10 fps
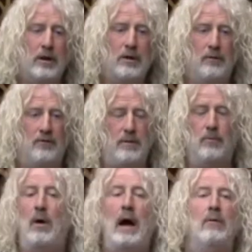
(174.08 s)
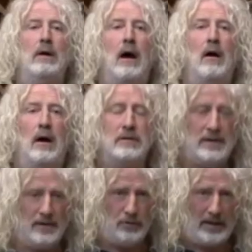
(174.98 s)
come from? You mean, where the God's
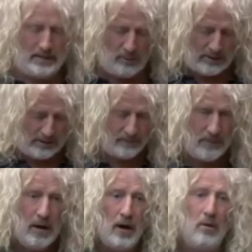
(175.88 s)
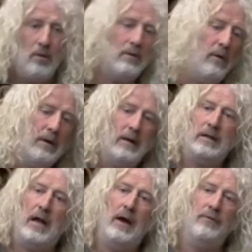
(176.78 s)
name did they get the money? Well, they
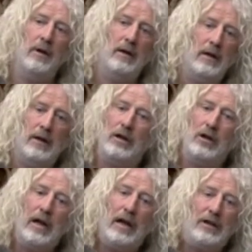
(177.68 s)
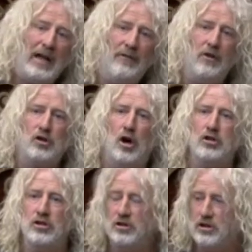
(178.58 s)
had, they had their
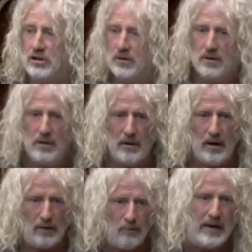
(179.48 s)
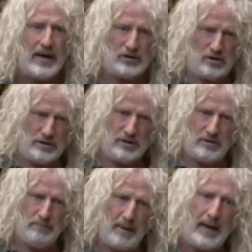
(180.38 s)
cousins and relations
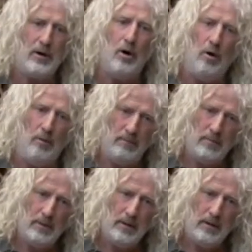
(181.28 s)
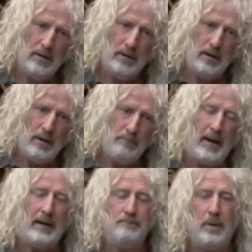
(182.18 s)
back home
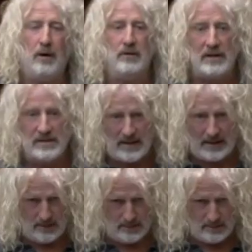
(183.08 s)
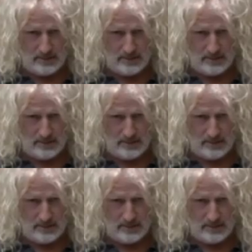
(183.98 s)
beg, borrowing, and stealing